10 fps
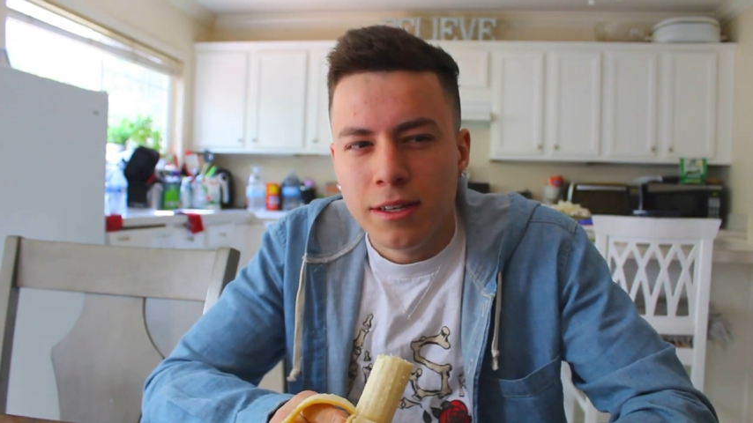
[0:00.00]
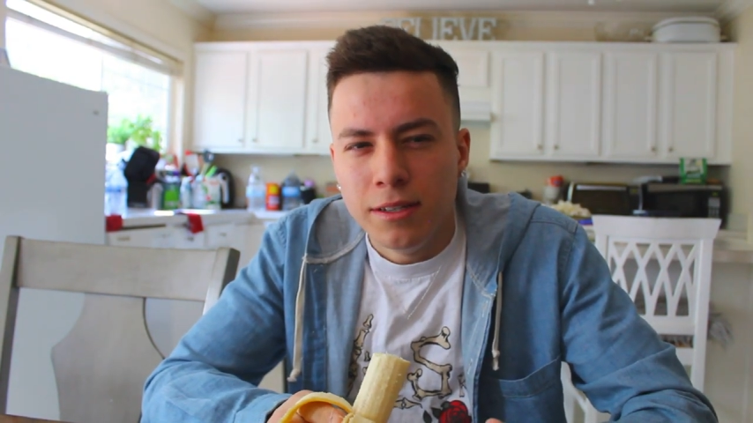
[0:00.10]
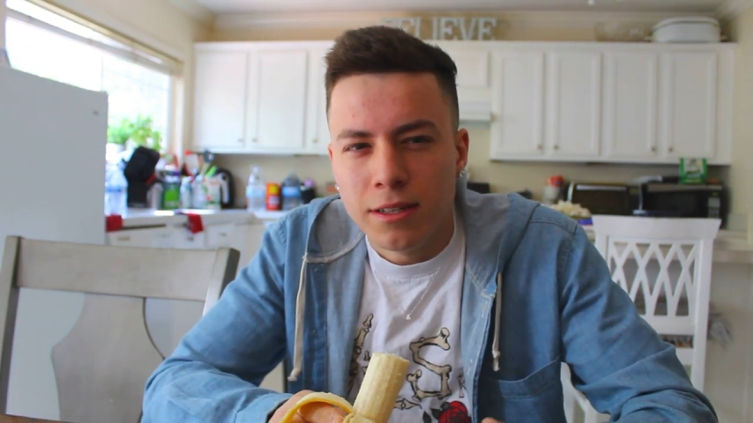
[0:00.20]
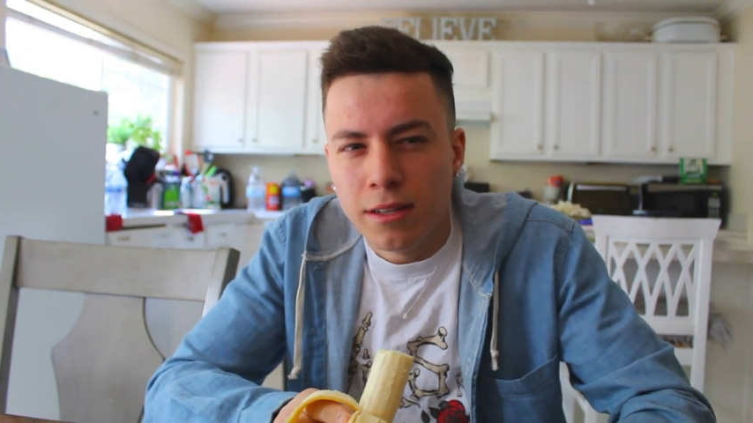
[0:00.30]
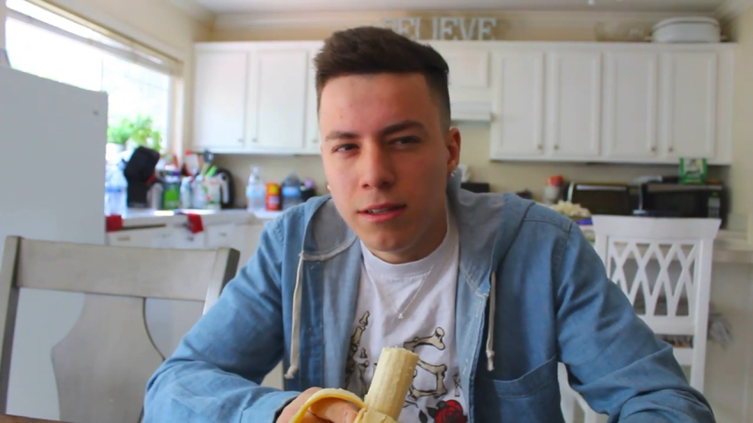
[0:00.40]

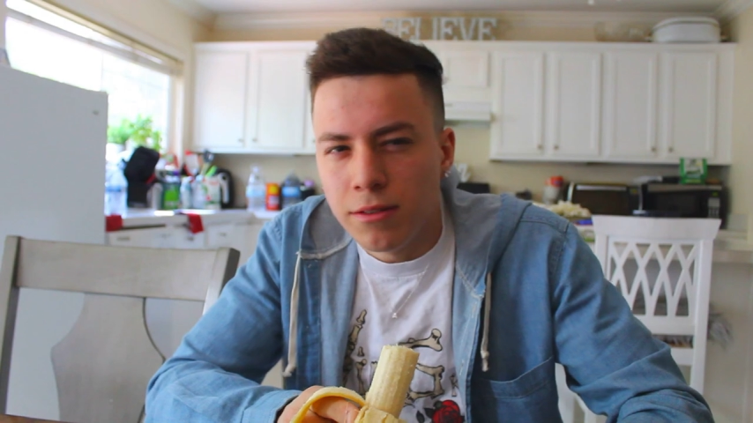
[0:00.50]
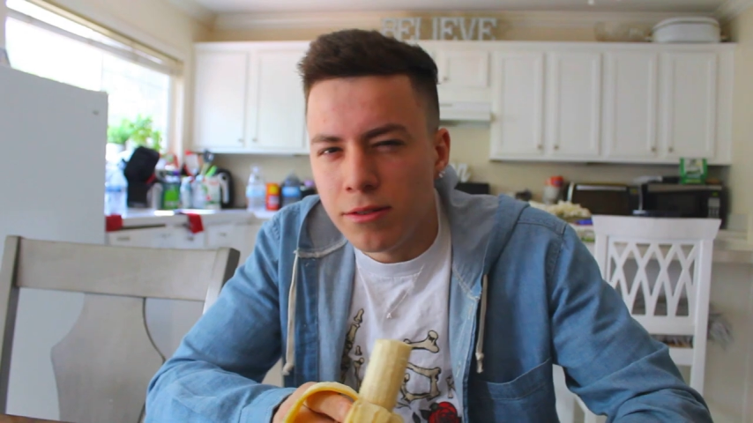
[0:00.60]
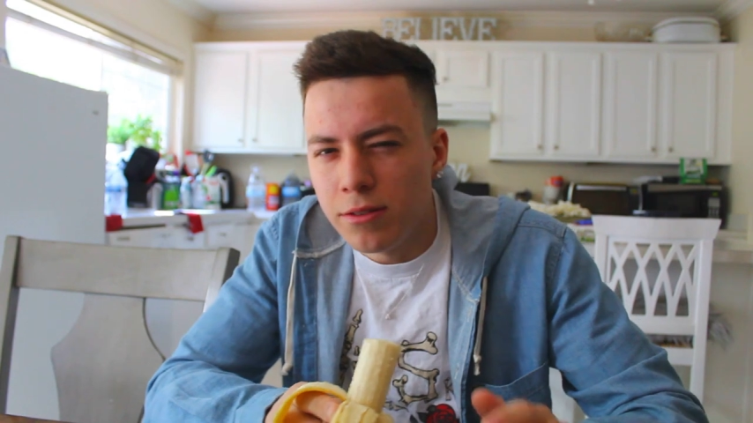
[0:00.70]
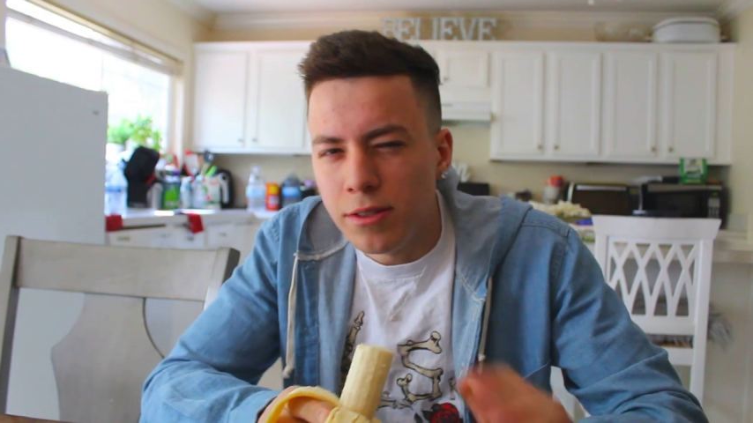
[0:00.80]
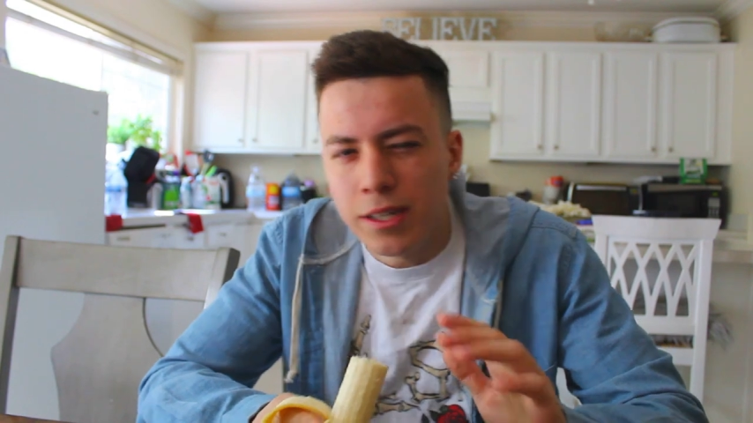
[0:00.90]
is a
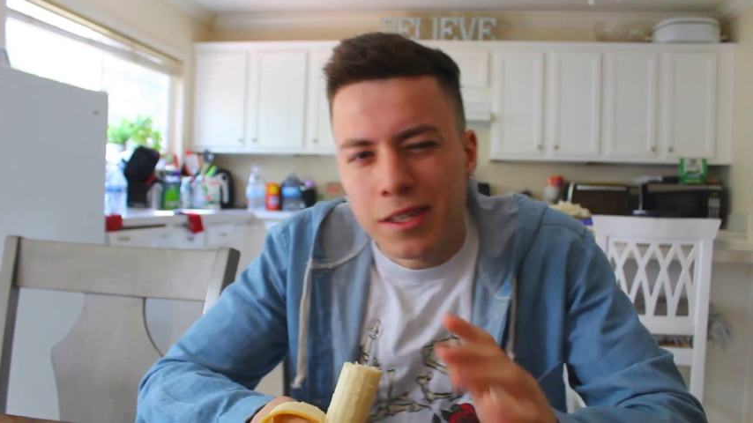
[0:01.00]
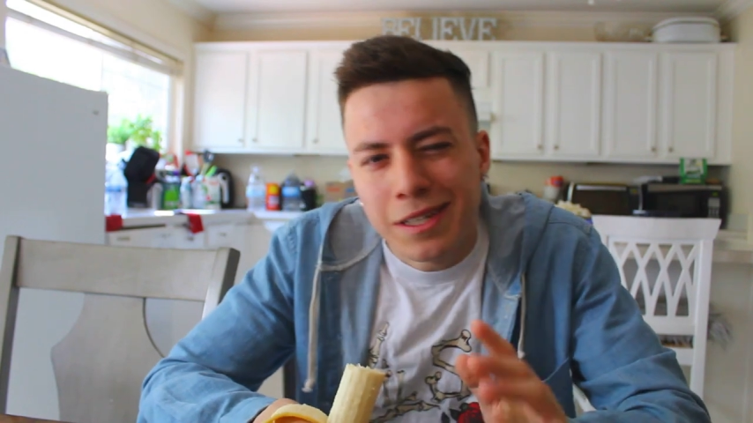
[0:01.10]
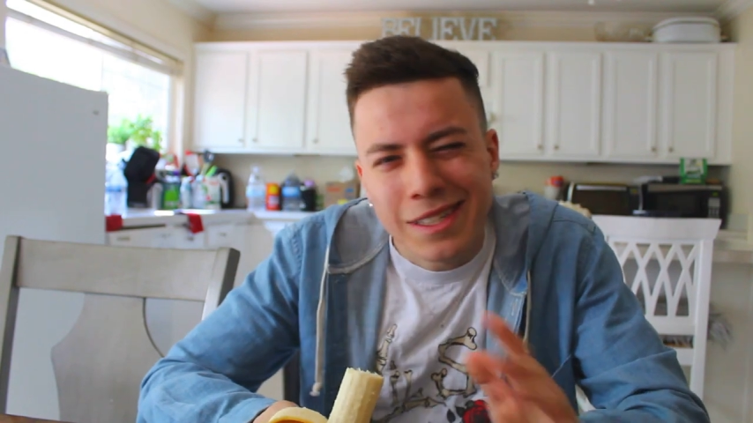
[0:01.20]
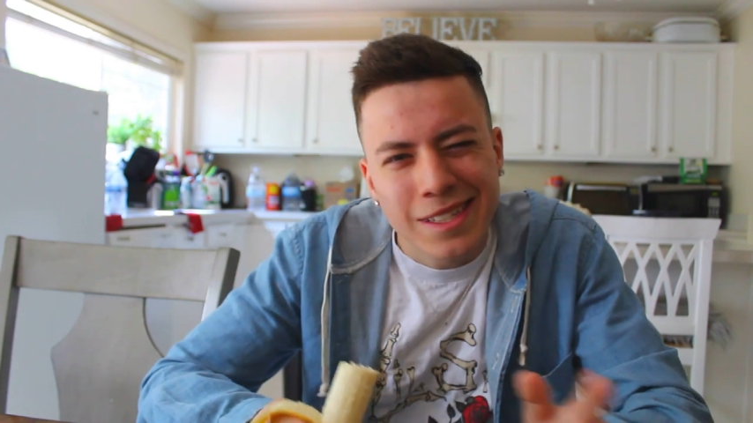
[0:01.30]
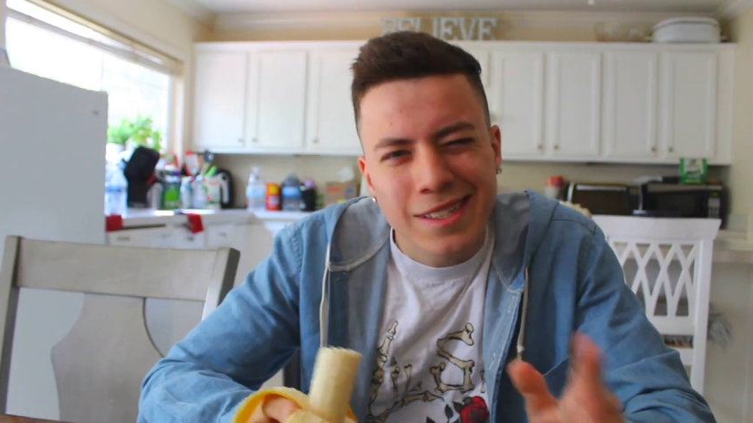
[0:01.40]
little
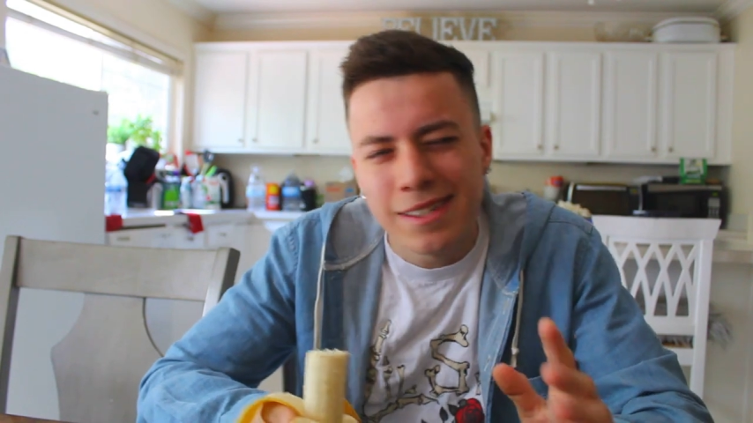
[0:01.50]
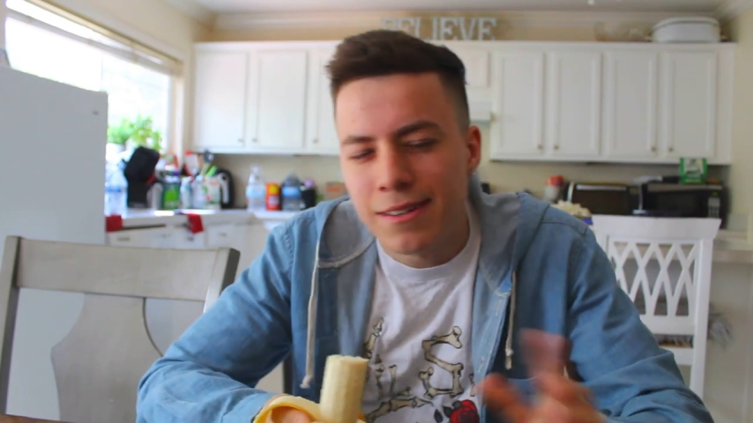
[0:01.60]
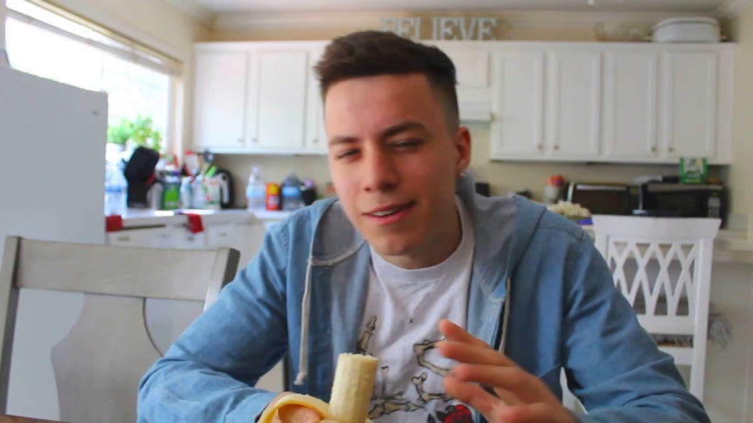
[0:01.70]
eh